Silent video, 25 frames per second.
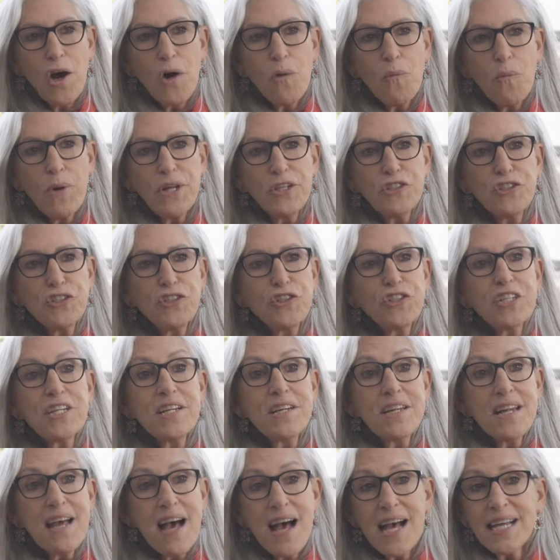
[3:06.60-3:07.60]
we should
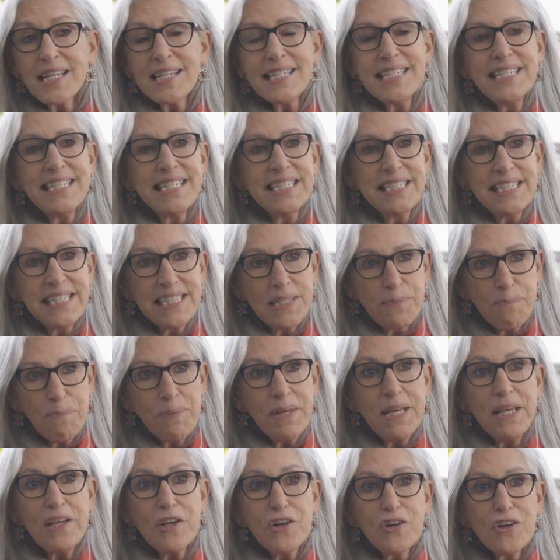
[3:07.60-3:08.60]
not
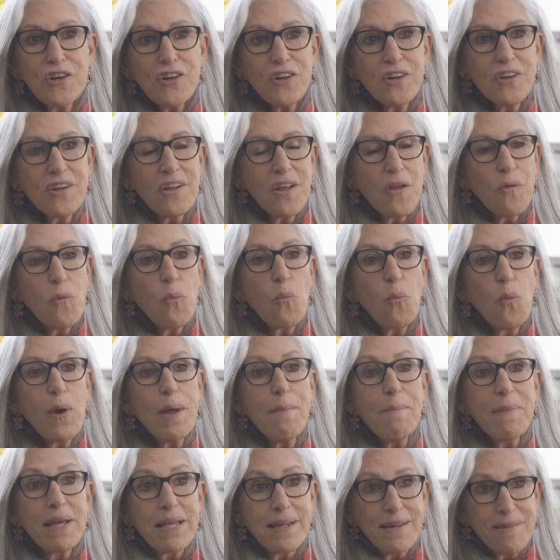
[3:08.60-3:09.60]
disappear
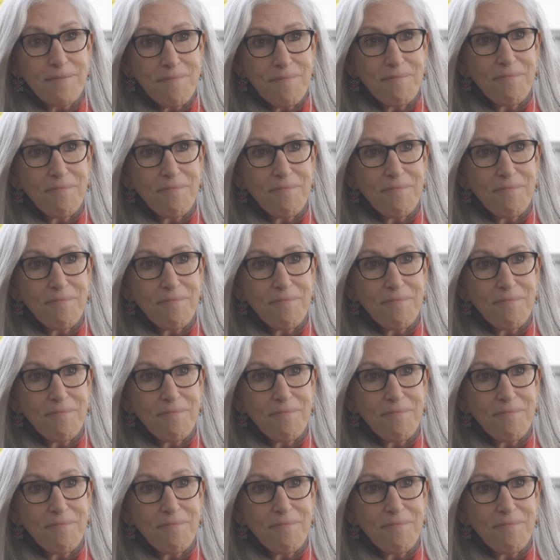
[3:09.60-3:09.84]
women.